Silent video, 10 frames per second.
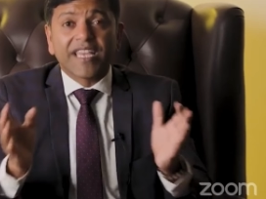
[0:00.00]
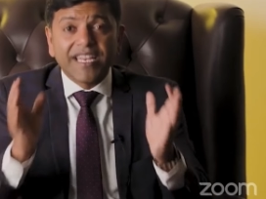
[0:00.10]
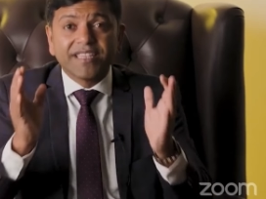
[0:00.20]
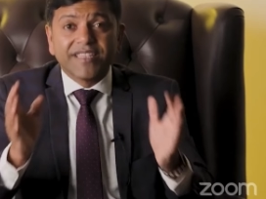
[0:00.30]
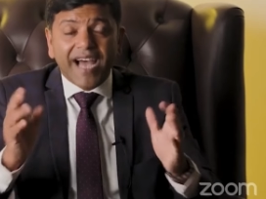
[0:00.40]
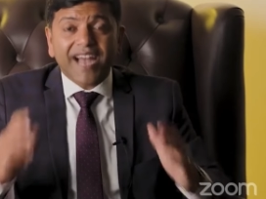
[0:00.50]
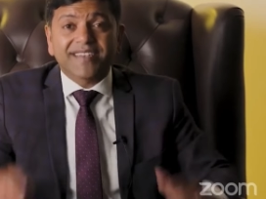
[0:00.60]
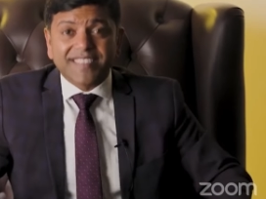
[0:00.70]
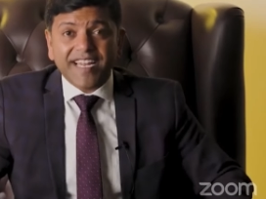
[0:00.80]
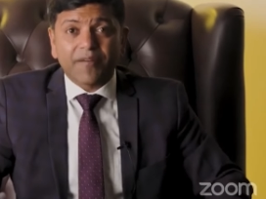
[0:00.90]
In
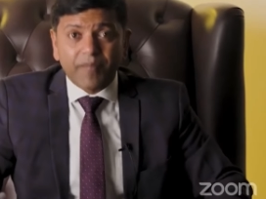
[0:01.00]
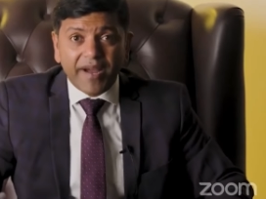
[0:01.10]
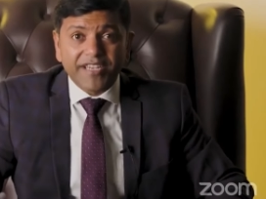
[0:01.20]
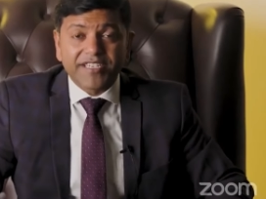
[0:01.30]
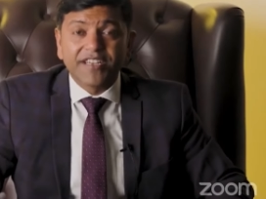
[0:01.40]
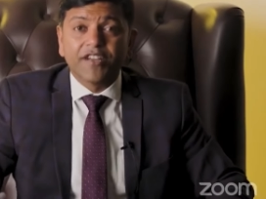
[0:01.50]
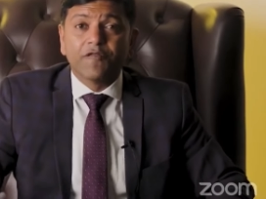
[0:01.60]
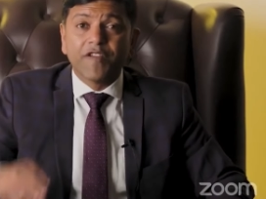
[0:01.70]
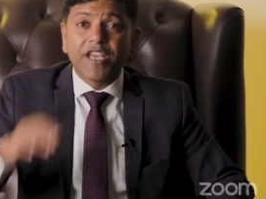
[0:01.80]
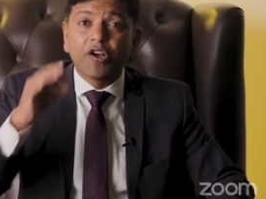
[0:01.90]
that segment,
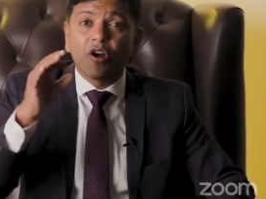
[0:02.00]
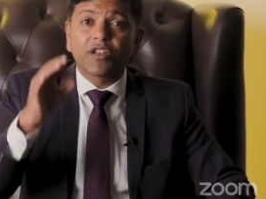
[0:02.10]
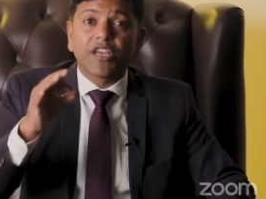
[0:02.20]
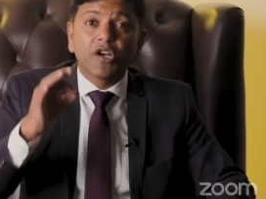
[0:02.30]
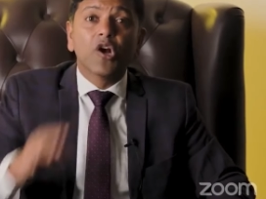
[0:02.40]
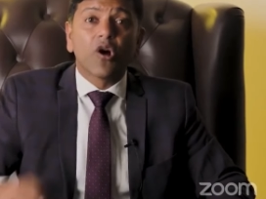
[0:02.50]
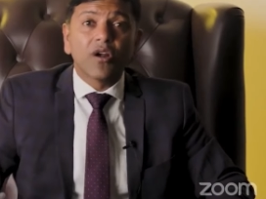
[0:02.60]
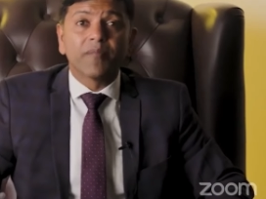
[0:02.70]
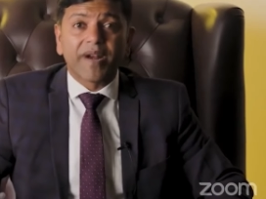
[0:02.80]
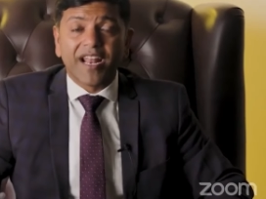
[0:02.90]
we got the
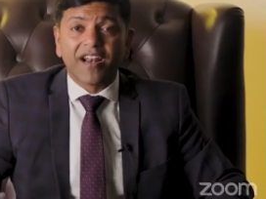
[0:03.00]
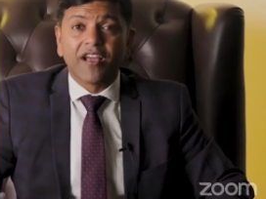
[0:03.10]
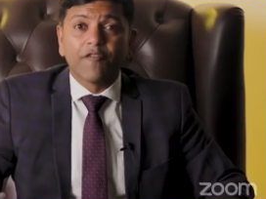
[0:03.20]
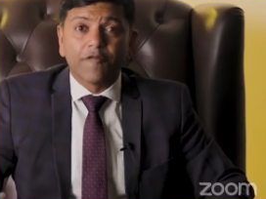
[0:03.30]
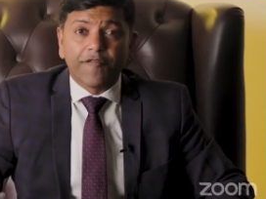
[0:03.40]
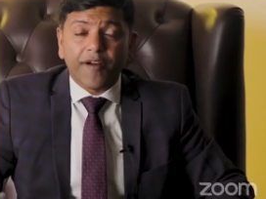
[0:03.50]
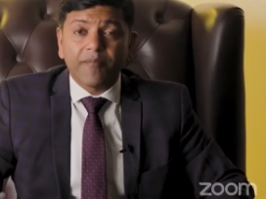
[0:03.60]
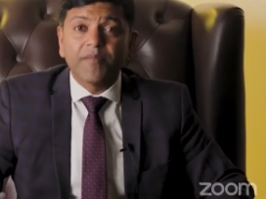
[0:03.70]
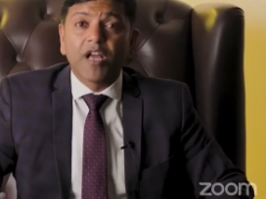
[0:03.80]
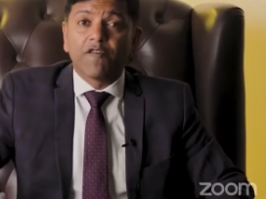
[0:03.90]
gold medal
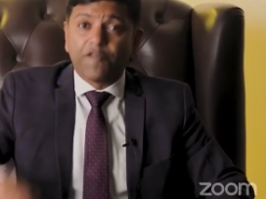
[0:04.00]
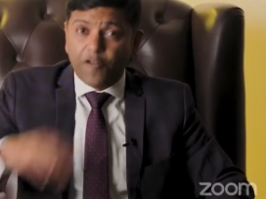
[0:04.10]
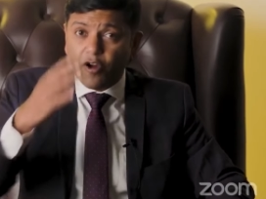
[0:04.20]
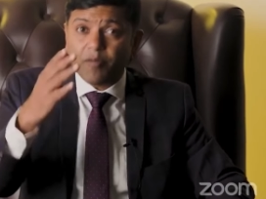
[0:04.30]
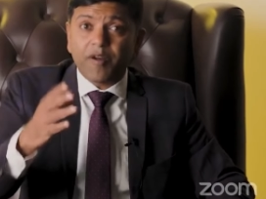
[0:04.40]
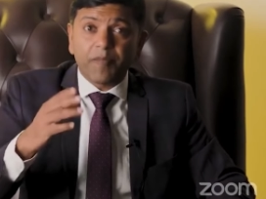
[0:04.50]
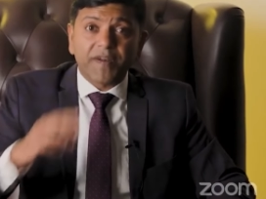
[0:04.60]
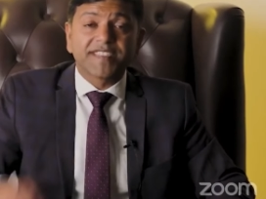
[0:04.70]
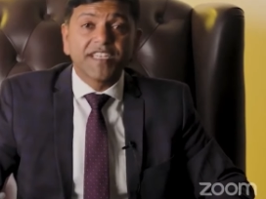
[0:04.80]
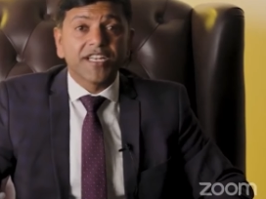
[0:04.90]
from former
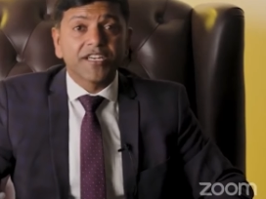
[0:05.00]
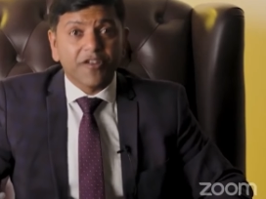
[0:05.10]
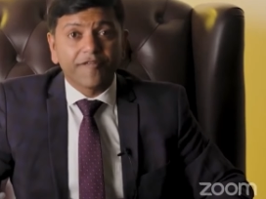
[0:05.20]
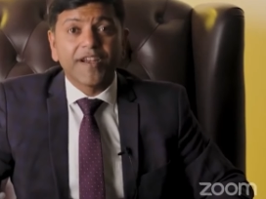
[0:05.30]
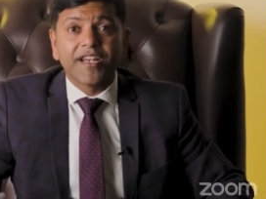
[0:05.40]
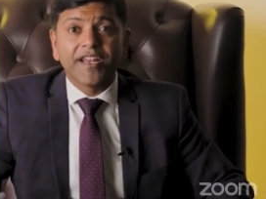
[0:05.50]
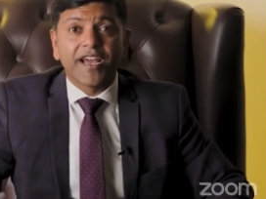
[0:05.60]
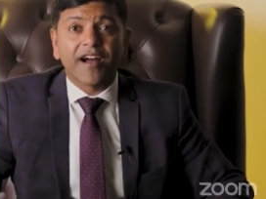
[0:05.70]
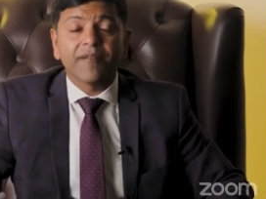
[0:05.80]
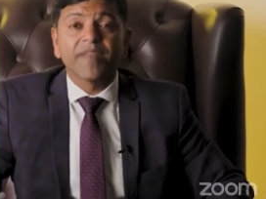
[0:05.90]
President of
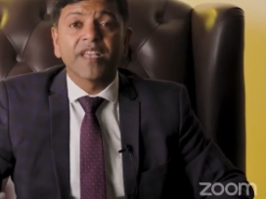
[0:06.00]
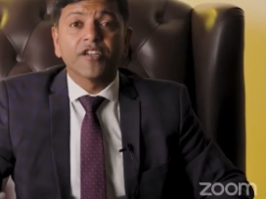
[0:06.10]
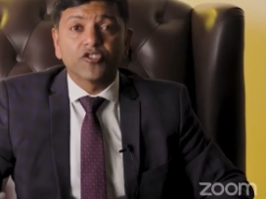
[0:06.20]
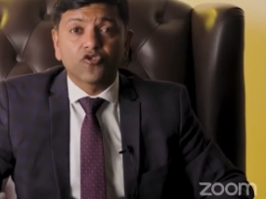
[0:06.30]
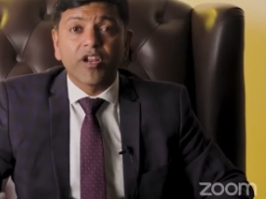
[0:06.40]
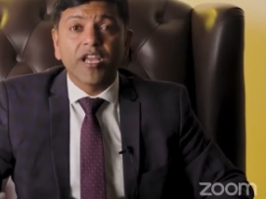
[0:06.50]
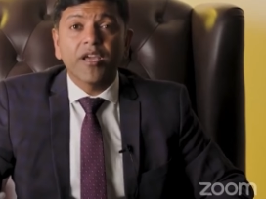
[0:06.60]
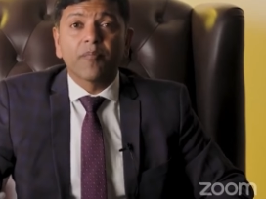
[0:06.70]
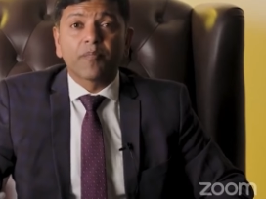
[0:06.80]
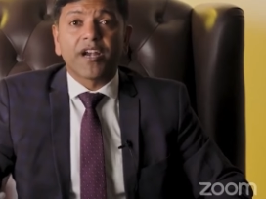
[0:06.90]
India,
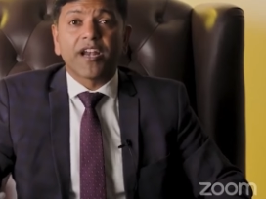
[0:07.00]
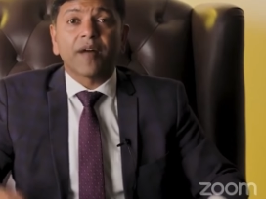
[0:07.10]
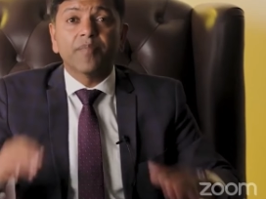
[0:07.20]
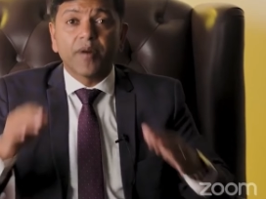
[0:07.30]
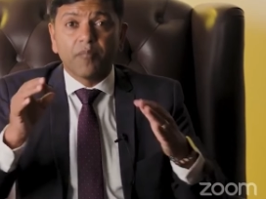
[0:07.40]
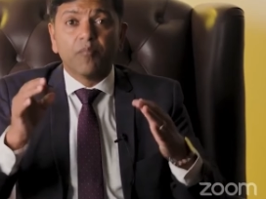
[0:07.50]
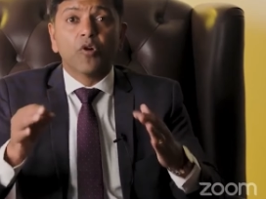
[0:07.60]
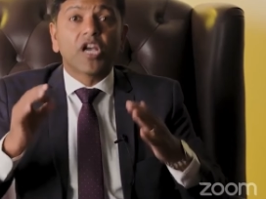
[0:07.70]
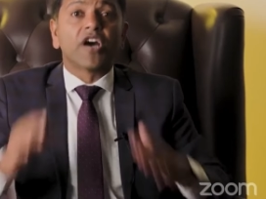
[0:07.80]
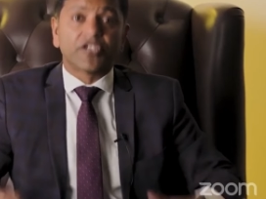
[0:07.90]
Sri Pranab
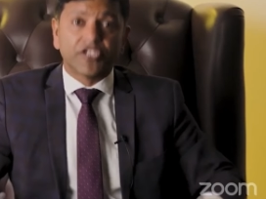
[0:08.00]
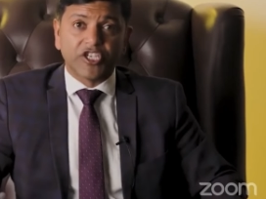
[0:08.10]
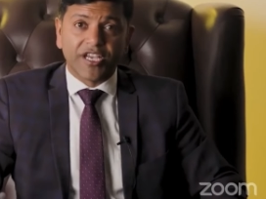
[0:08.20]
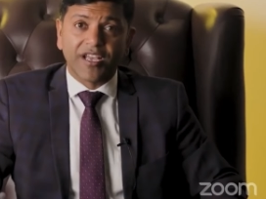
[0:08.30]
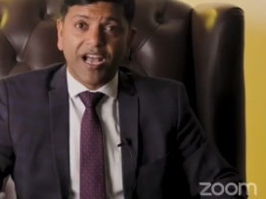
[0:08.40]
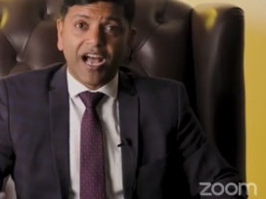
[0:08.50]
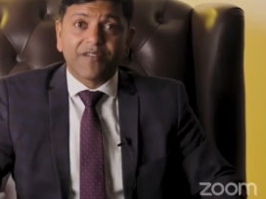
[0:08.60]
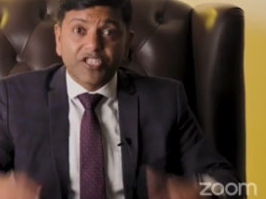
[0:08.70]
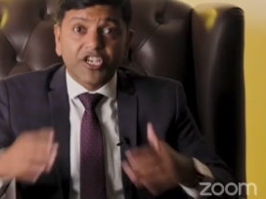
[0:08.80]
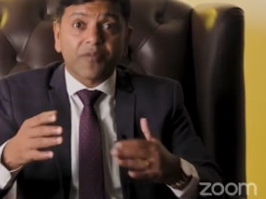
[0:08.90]
Mukherjee.
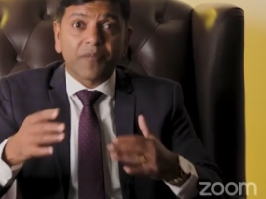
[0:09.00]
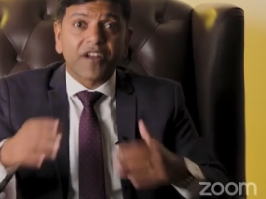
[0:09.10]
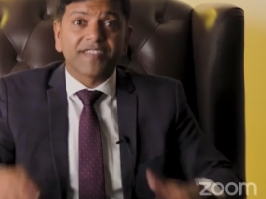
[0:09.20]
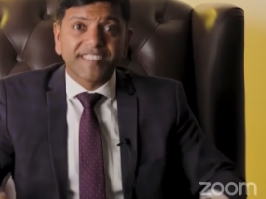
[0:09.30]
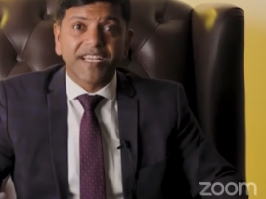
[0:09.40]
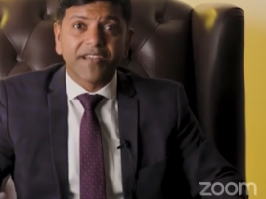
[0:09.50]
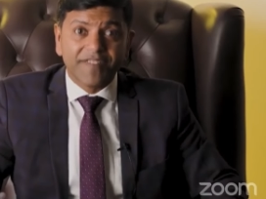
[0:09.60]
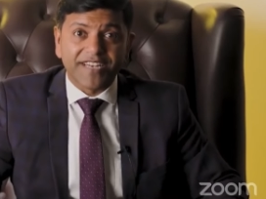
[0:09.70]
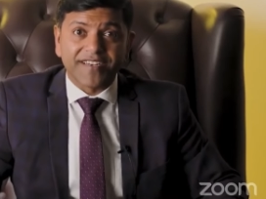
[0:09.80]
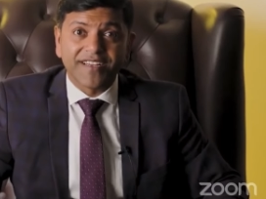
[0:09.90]
Our chairman
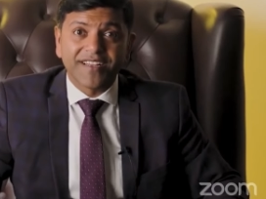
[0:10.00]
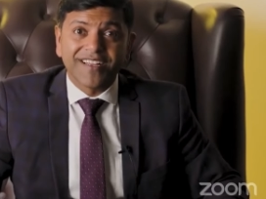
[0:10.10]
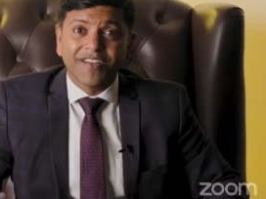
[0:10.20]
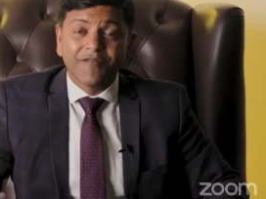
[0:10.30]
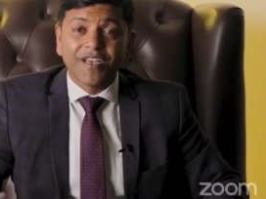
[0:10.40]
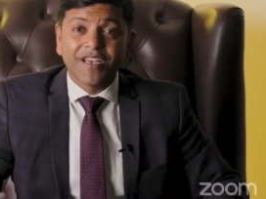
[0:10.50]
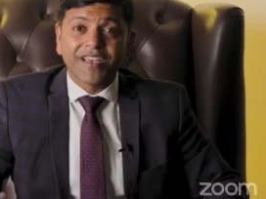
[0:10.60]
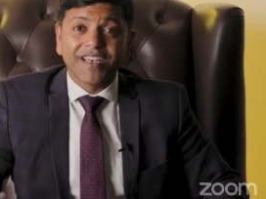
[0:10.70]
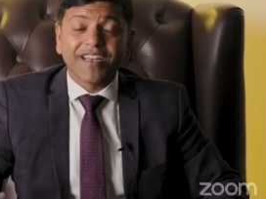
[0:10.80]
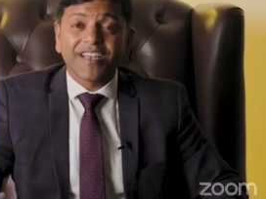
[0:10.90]
received it. We,
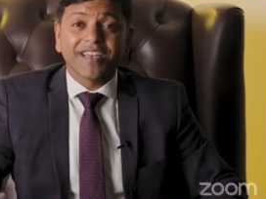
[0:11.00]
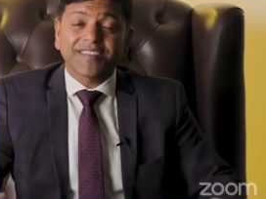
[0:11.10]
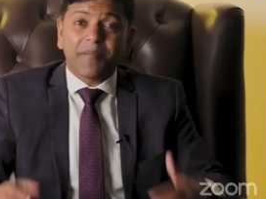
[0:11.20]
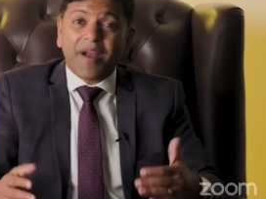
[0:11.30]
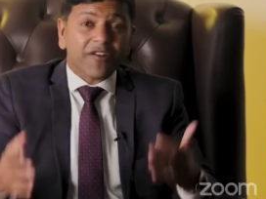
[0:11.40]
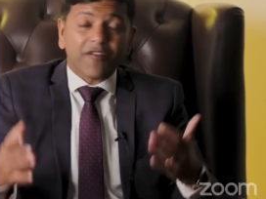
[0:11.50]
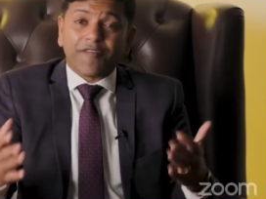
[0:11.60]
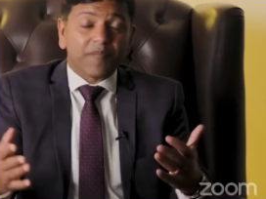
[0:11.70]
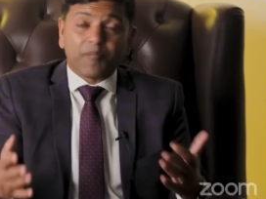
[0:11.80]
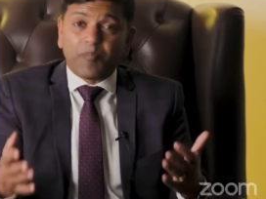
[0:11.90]
it, it is a matter
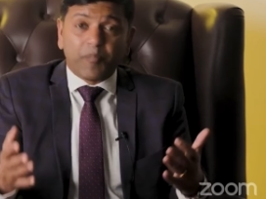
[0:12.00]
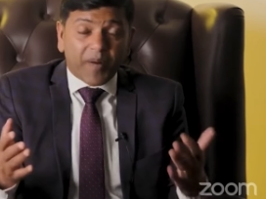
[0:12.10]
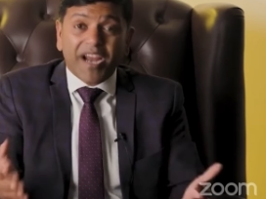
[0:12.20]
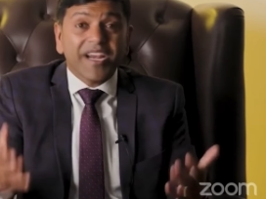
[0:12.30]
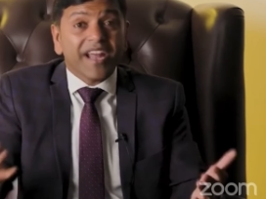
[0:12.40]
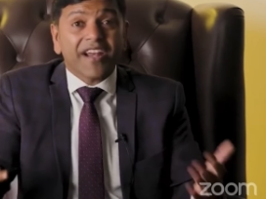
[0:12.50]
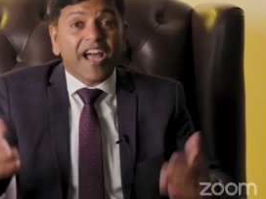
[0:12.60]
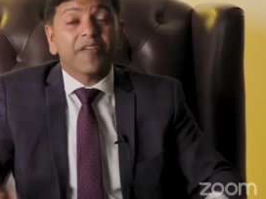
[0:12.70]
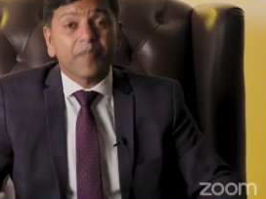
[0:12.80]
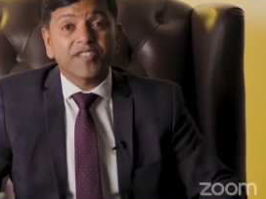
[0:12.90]
of pride and
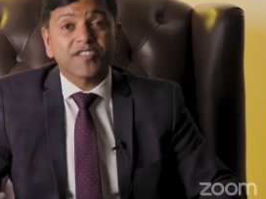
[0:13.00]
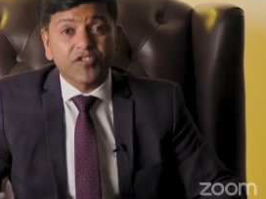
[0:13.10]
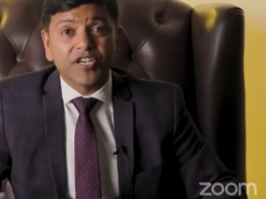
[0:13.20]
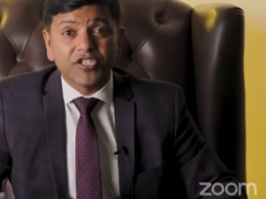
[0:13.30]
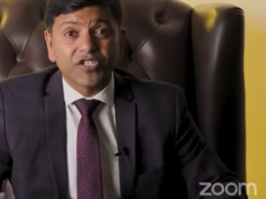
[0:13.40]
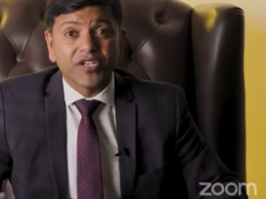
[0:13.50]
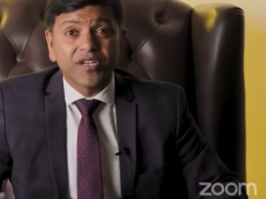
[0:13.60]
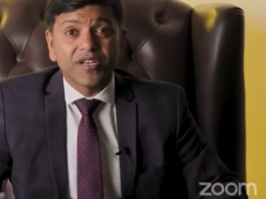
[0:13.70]
high prestige.